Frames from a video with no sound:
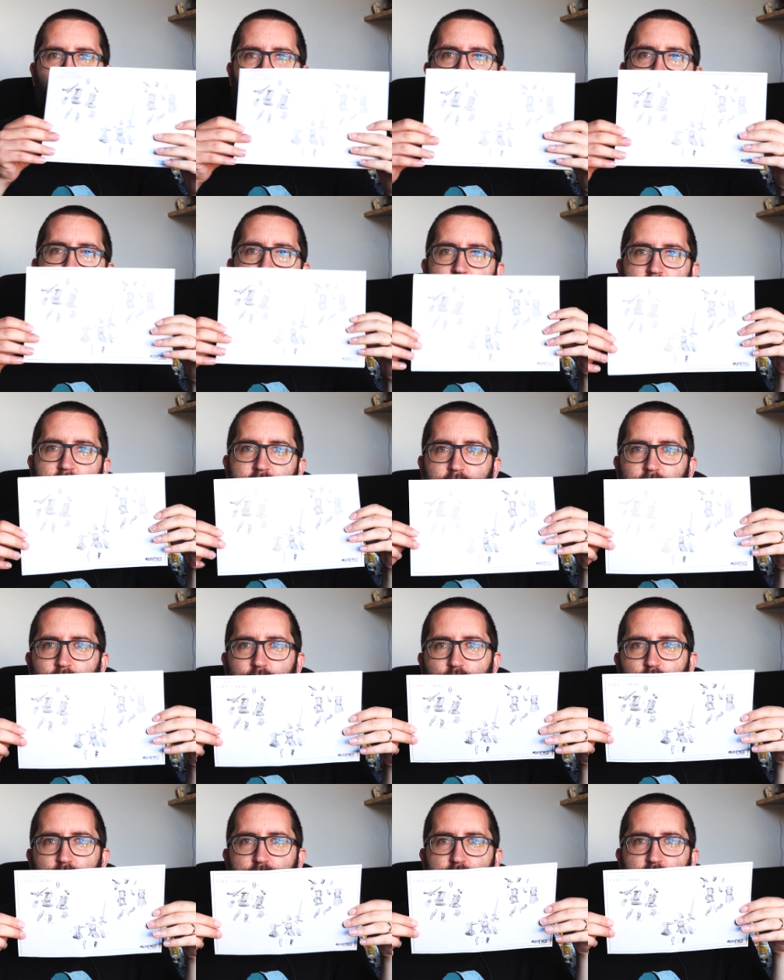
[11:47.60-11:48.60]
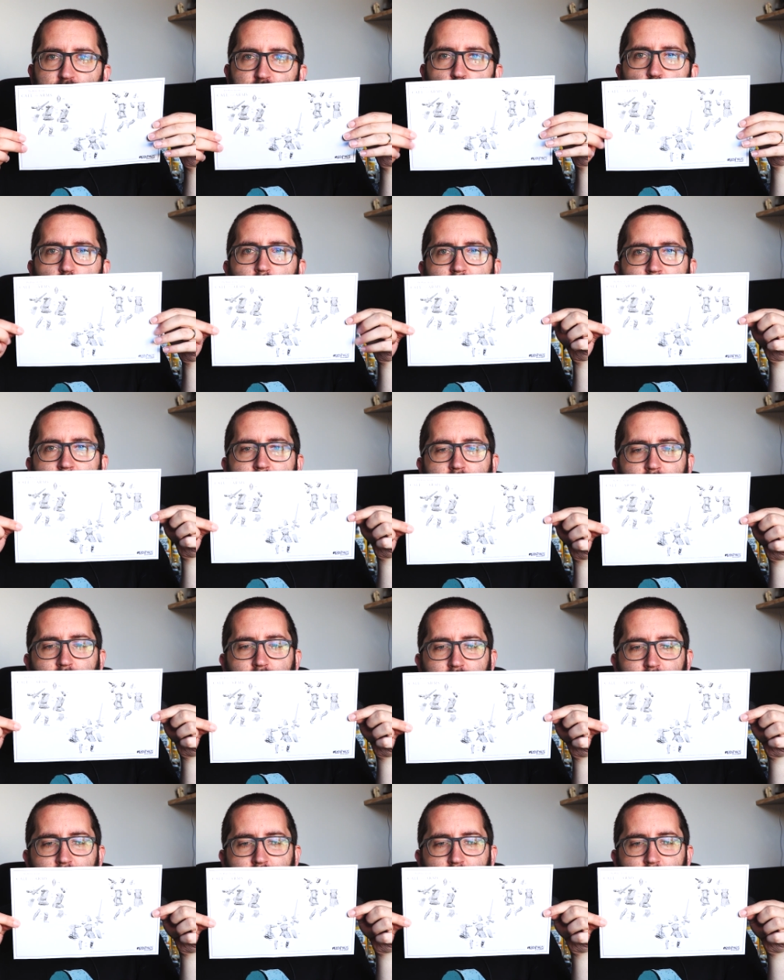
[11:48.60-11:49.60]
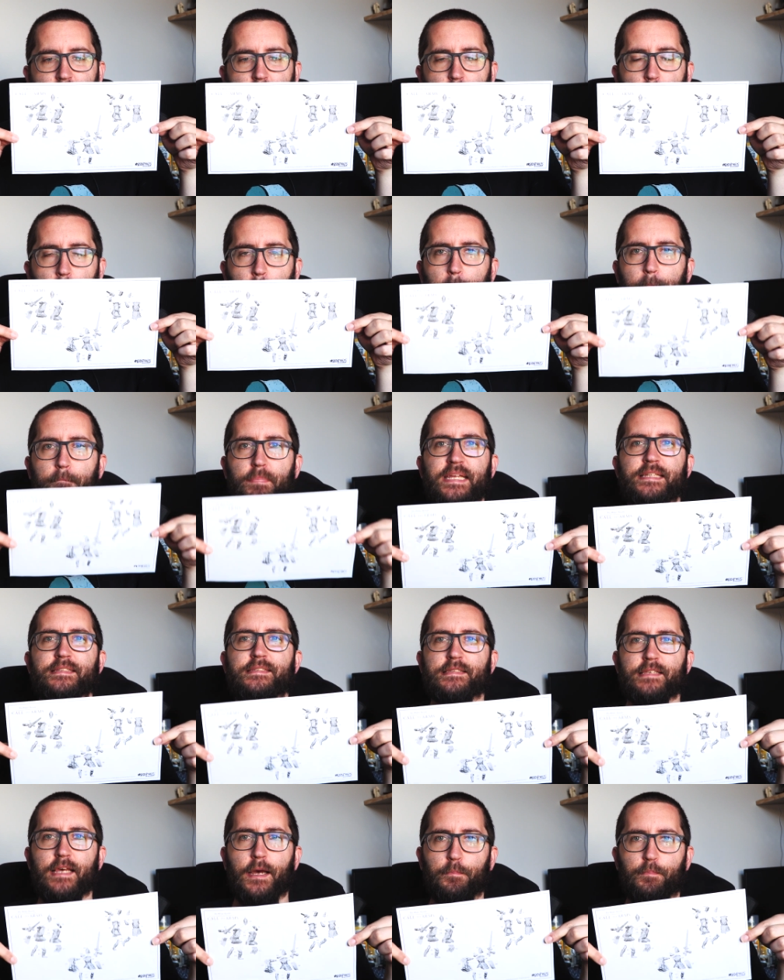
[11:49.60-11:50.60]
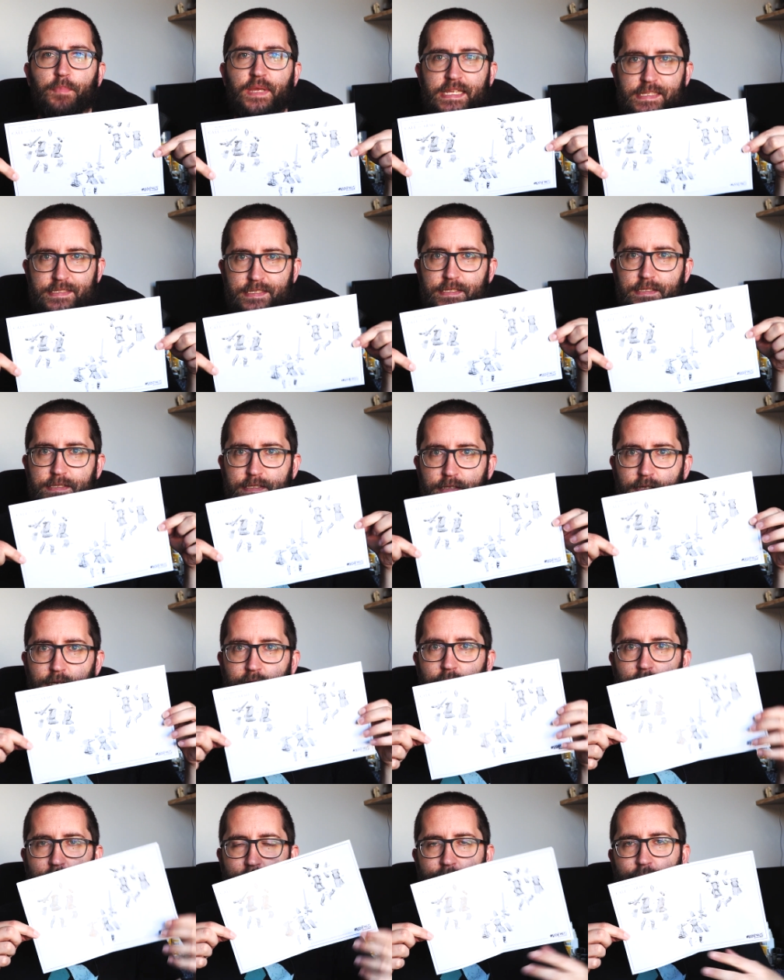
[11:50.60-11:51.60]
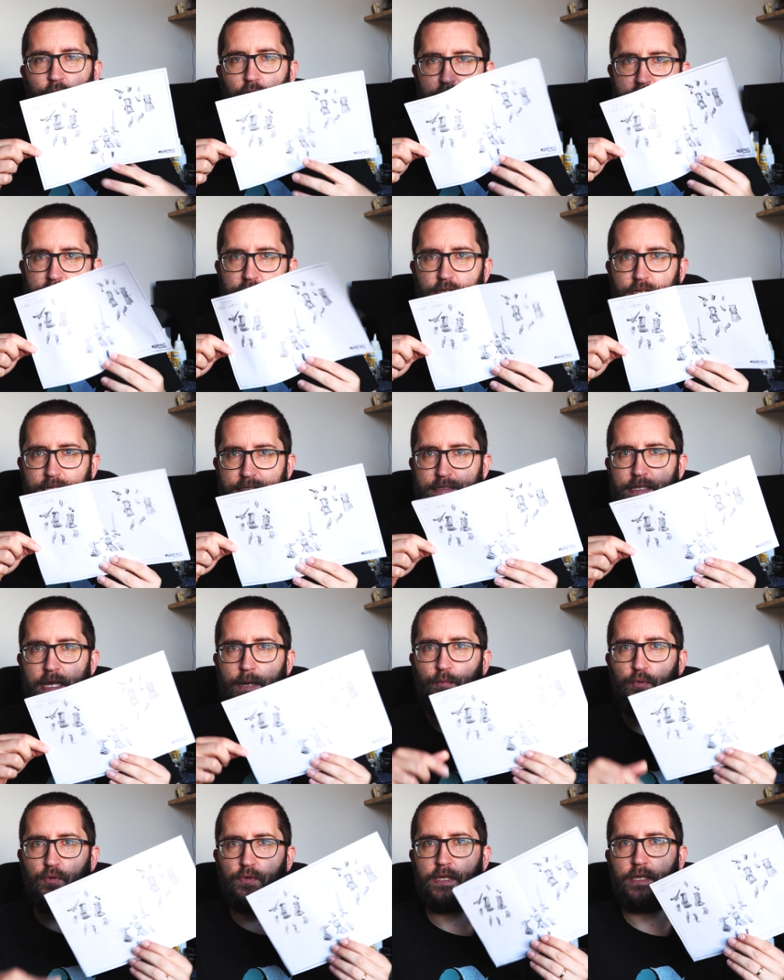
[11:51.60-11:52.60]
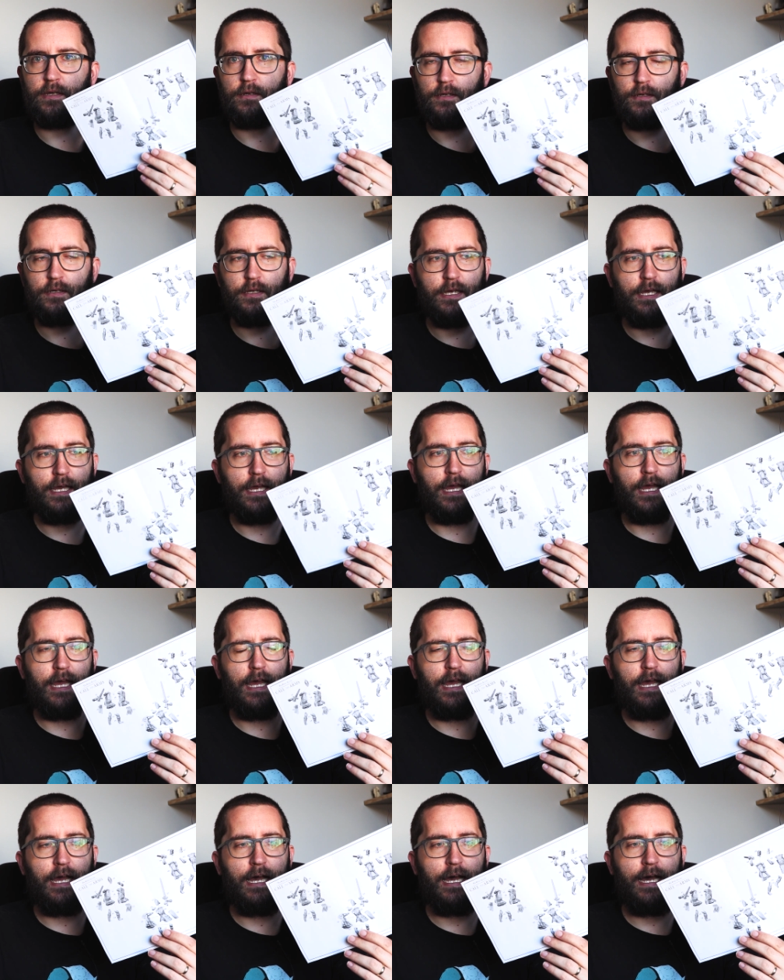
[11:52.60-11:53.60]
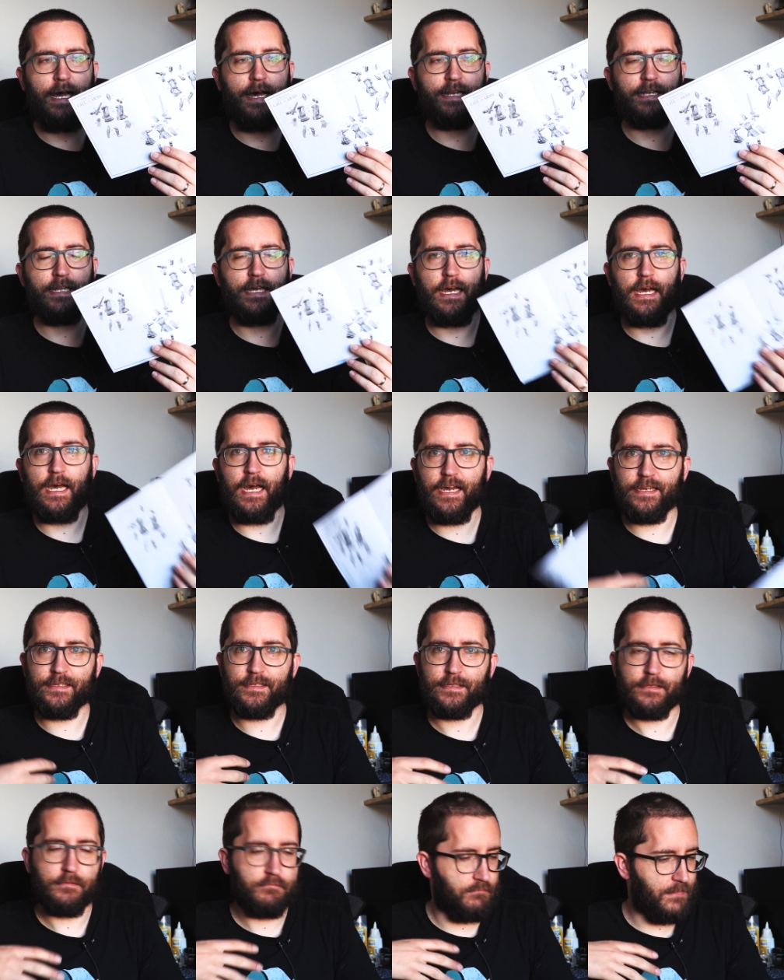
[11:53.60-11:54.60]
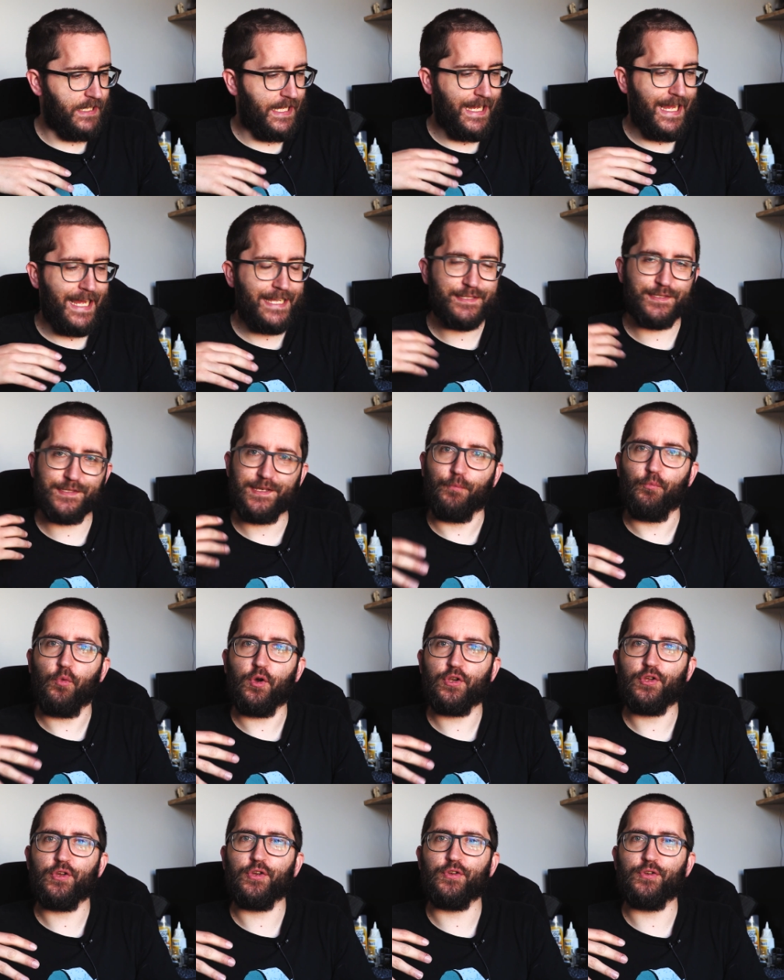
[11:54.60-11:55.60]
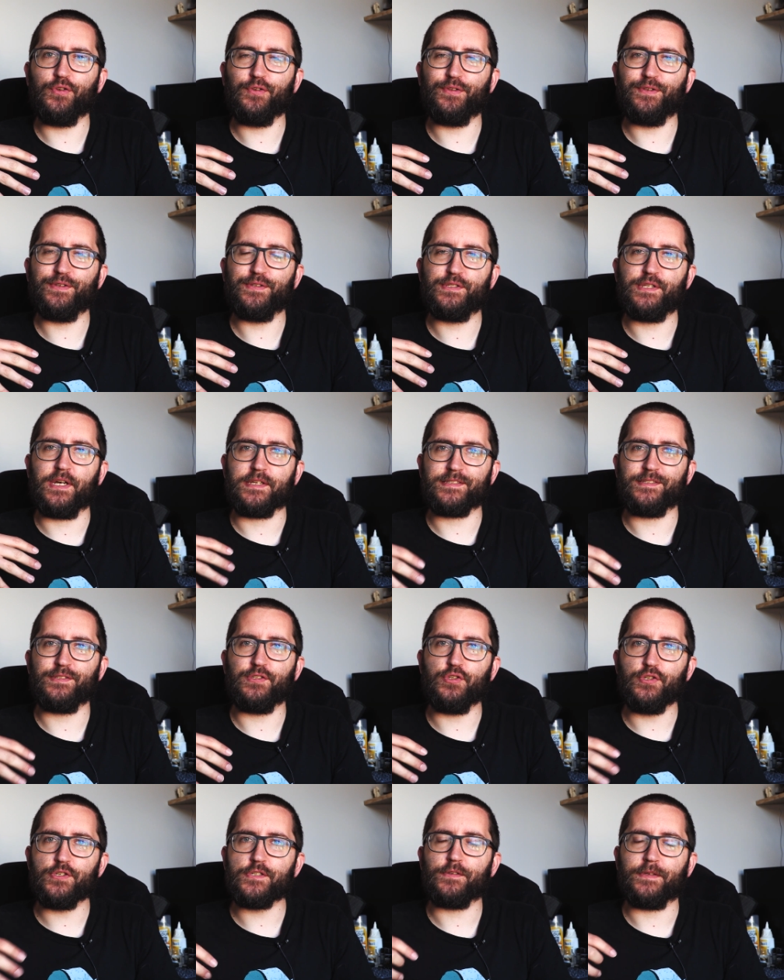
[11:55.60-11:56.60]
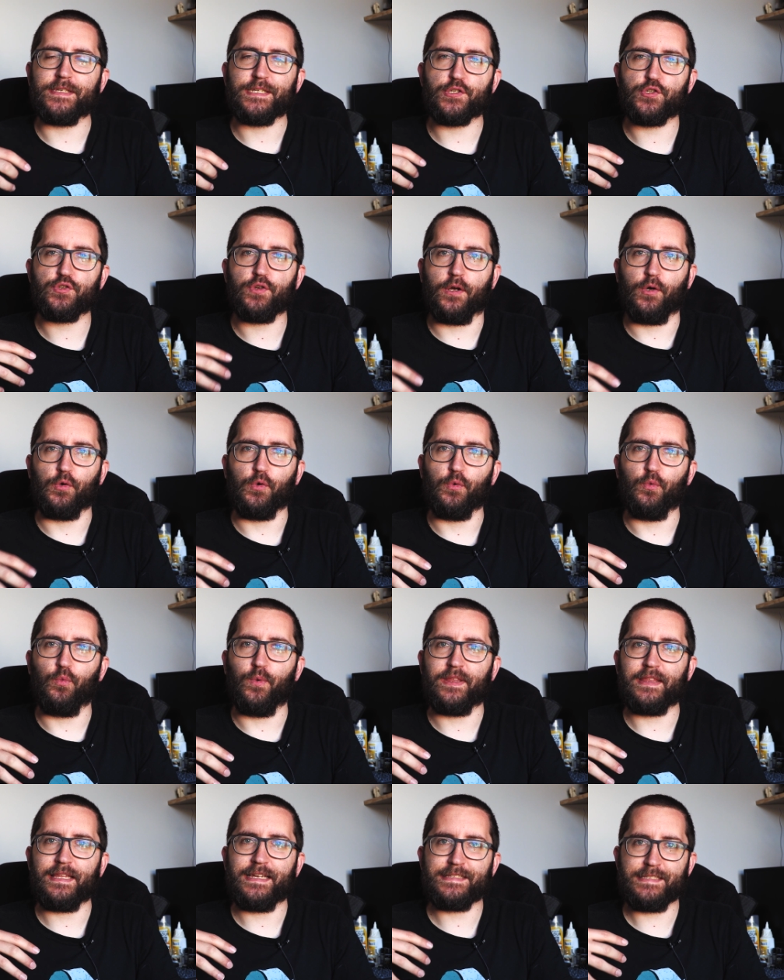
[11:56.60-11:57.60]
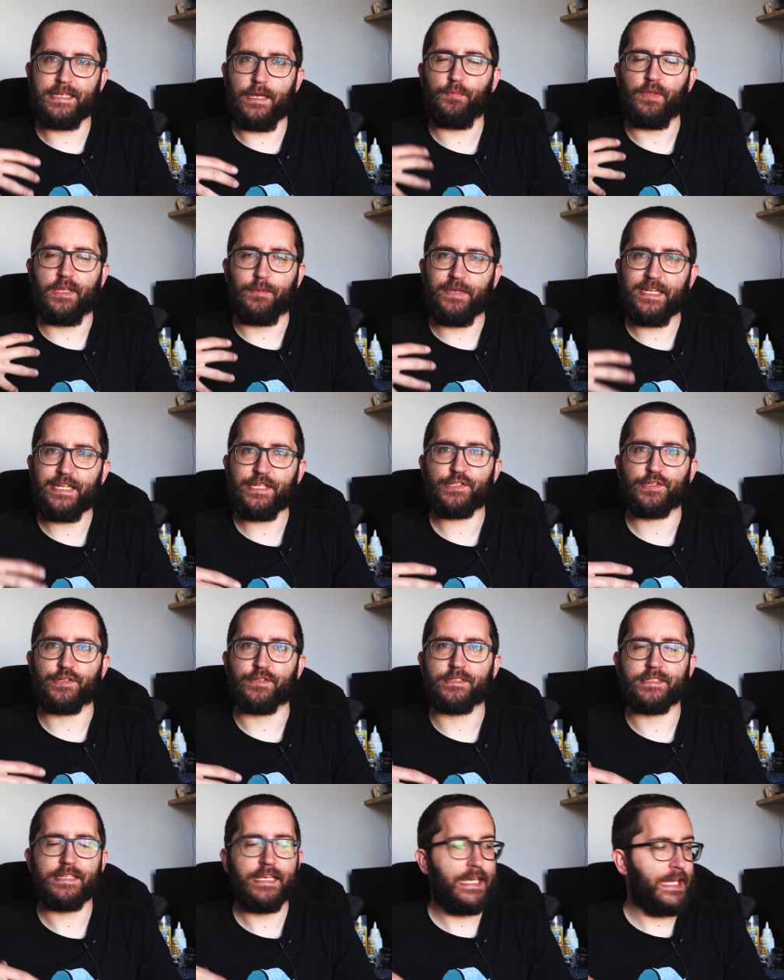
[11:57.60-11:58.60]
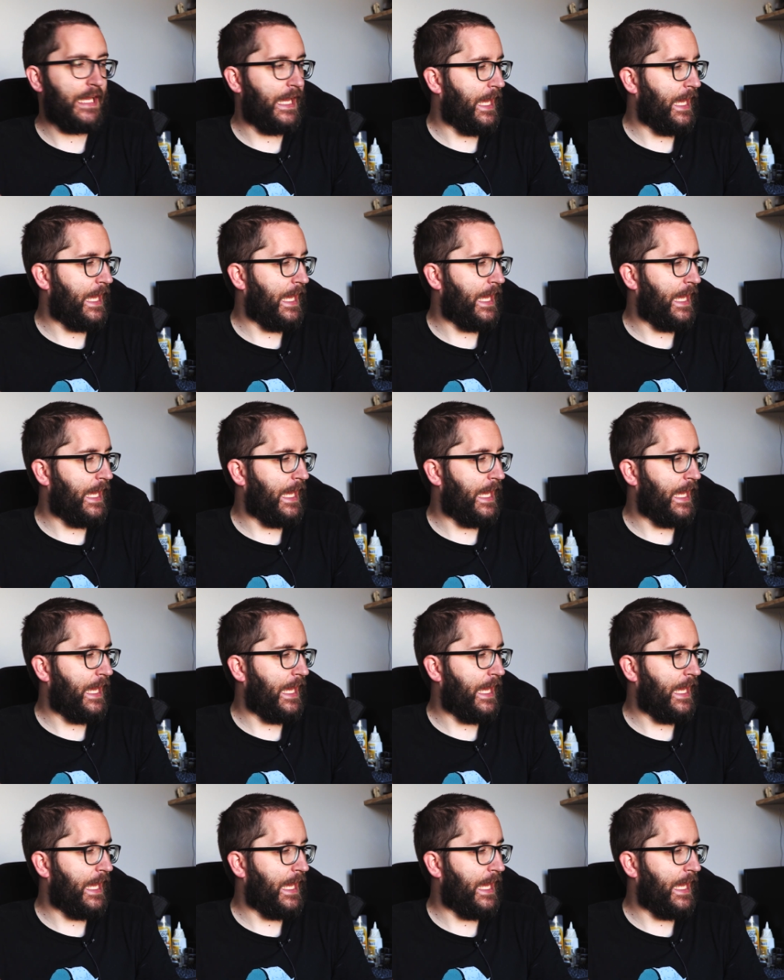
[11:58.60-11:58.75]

There's so many bits and pieces for us to assemble here. And as someone who doesn't usually struggle with assembling miniatures,